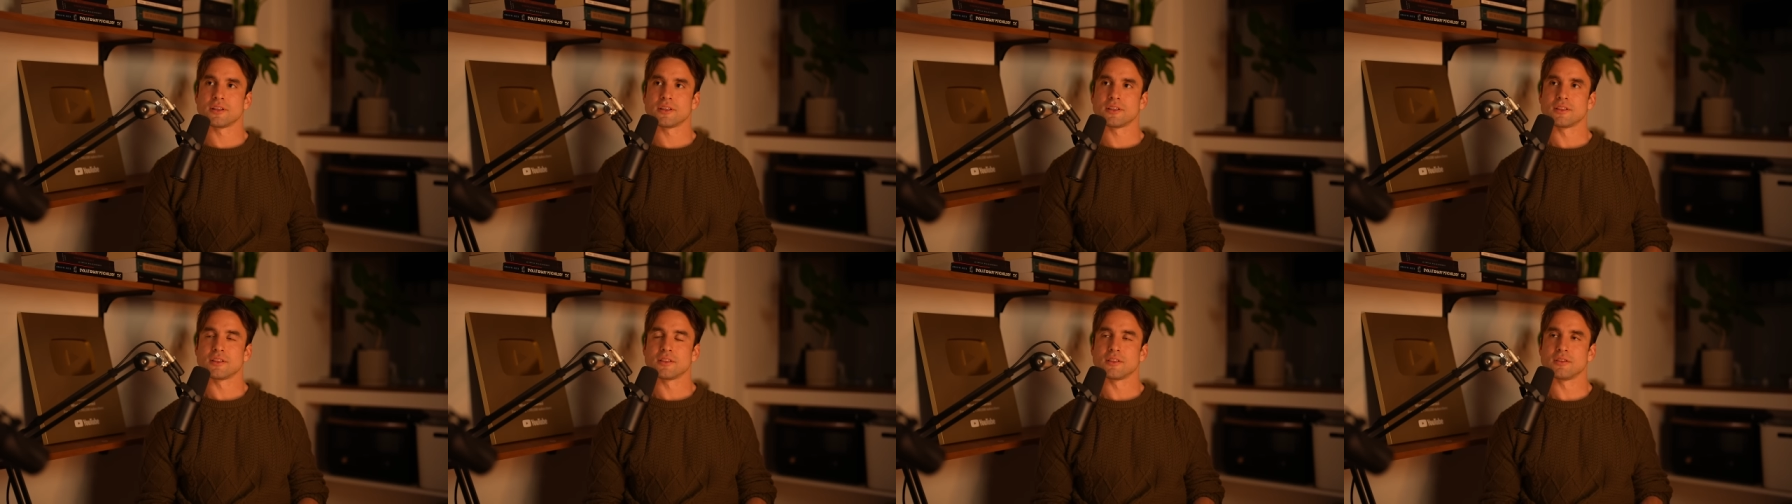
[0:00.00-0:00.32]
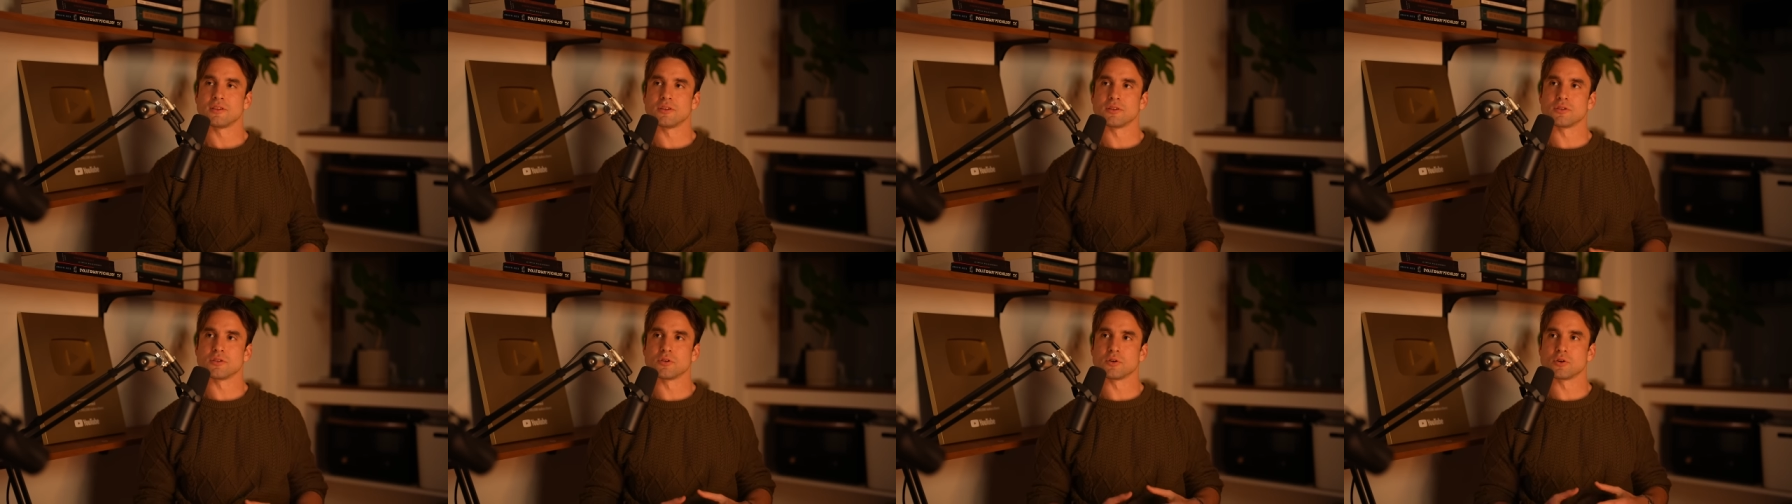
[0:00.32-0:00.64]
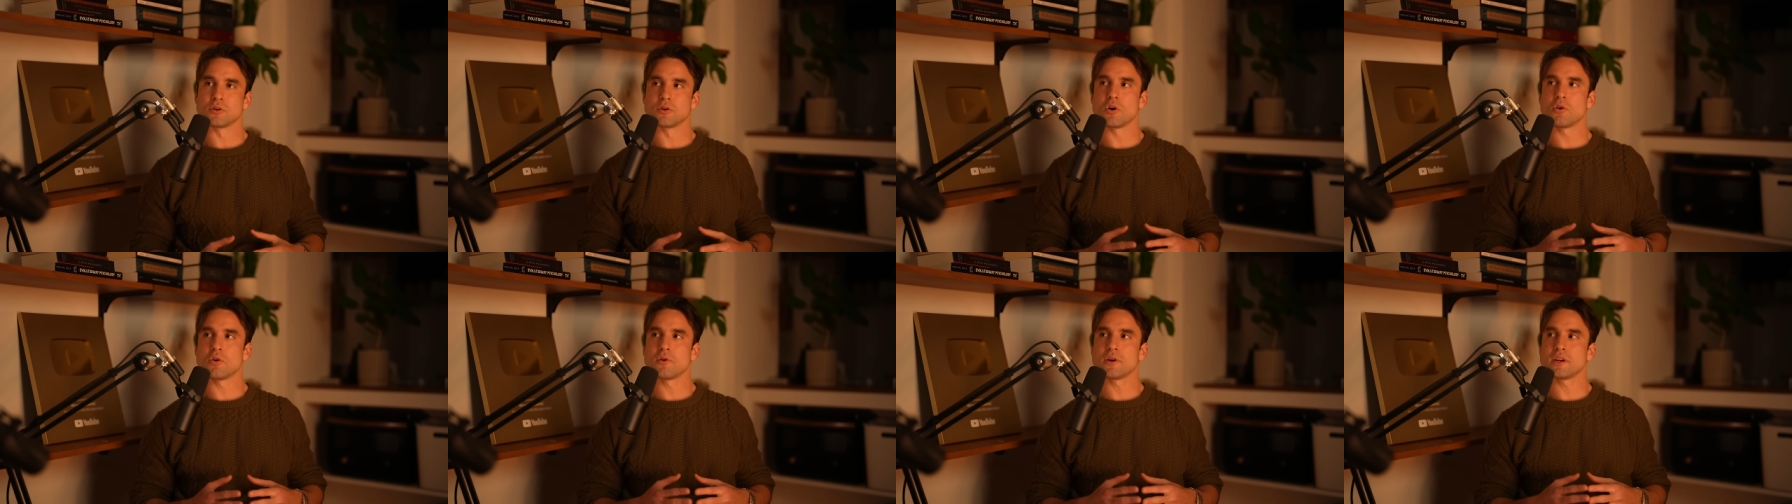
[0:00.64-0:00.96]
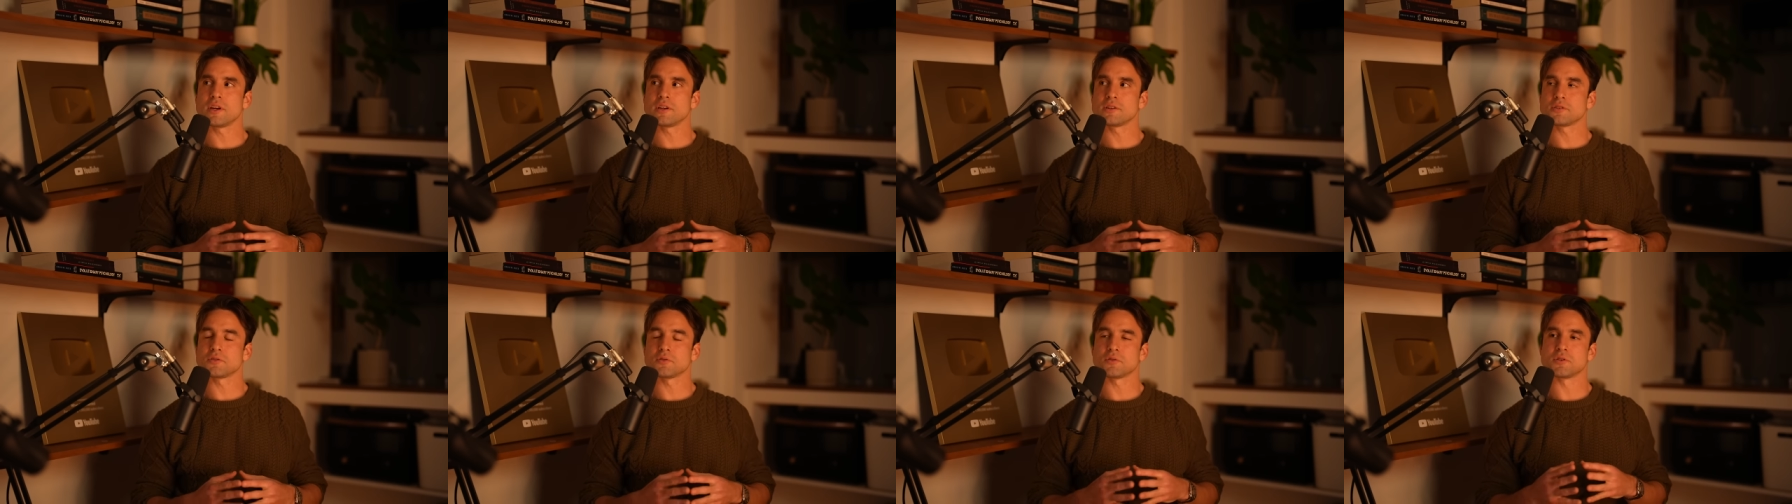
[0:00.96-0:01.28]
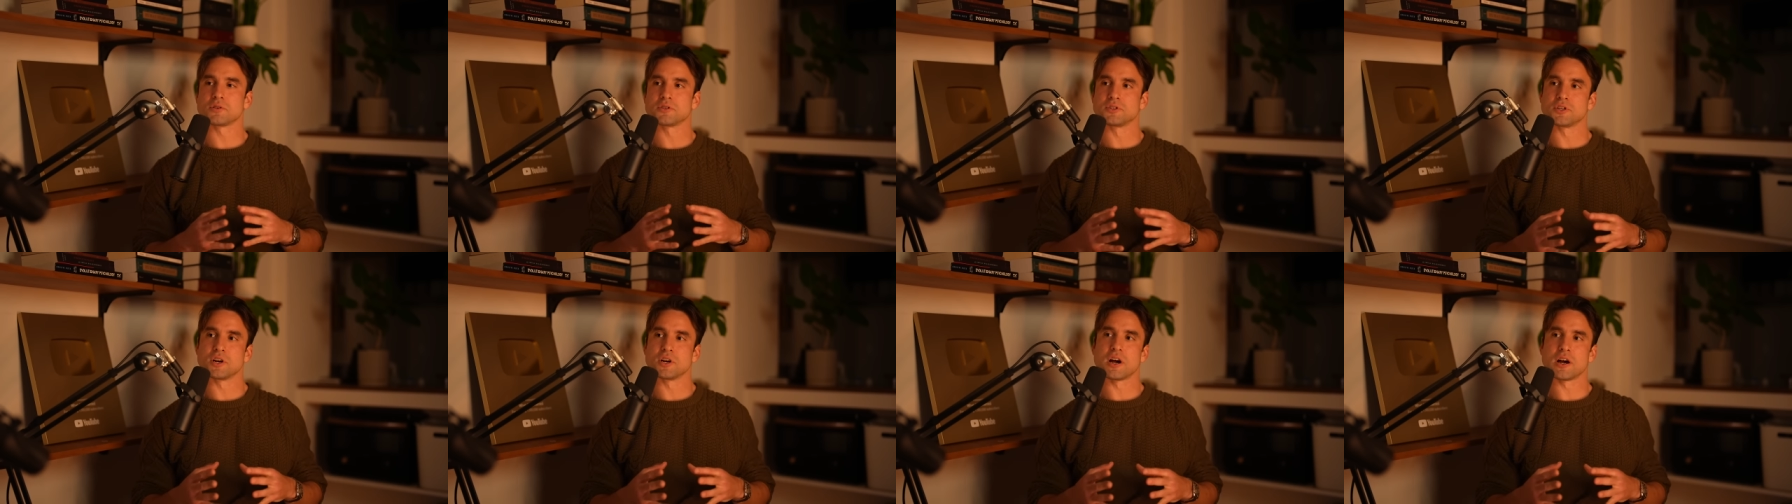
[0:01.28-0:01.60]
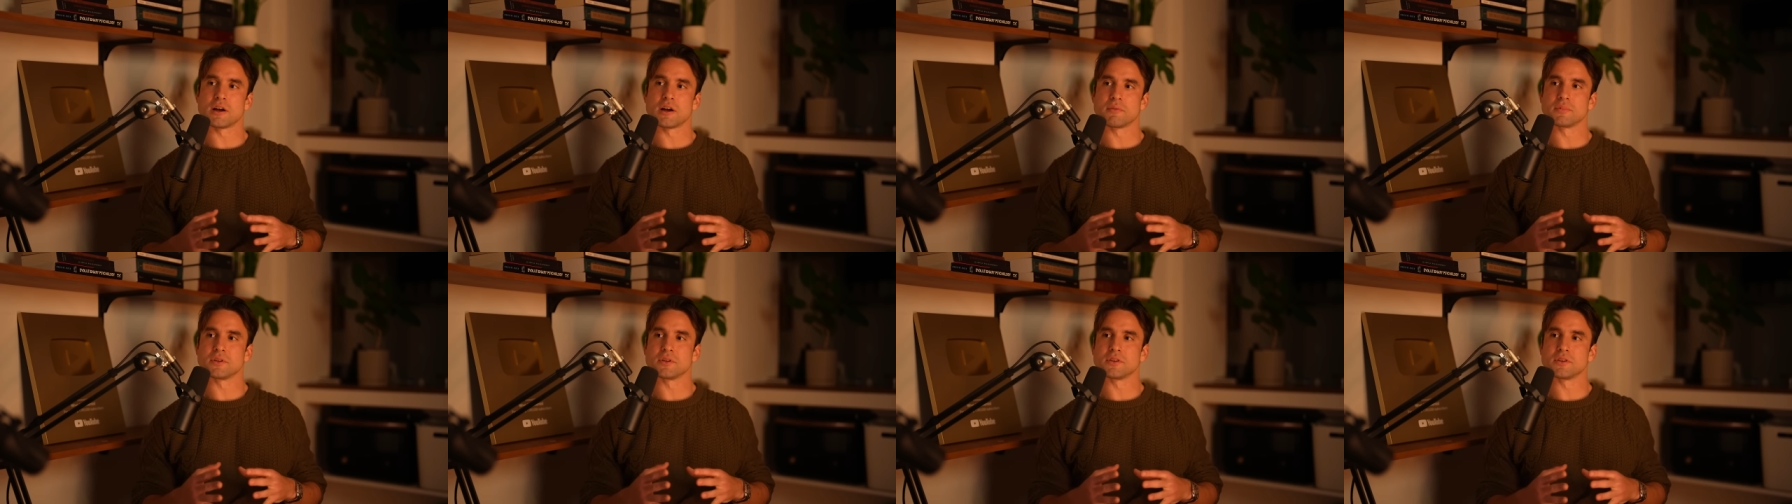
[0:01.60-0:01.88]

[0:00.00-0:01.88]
they're going into a job